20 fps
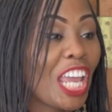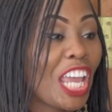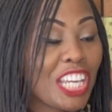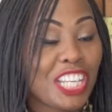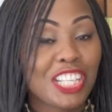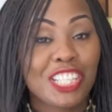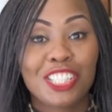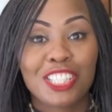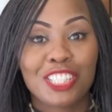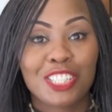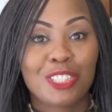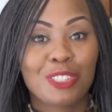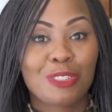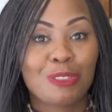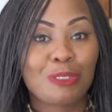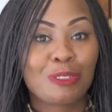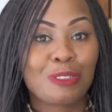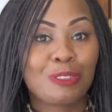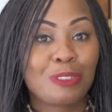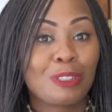age
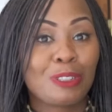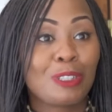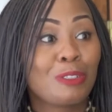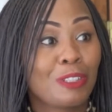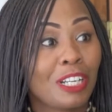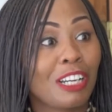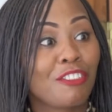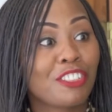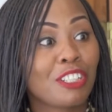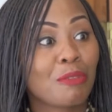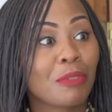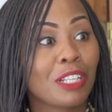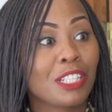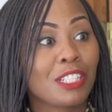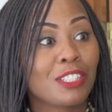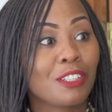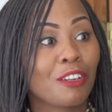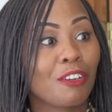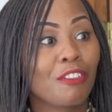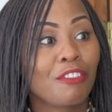to look after
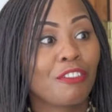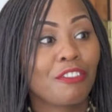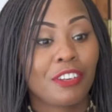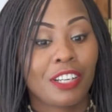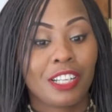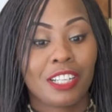myself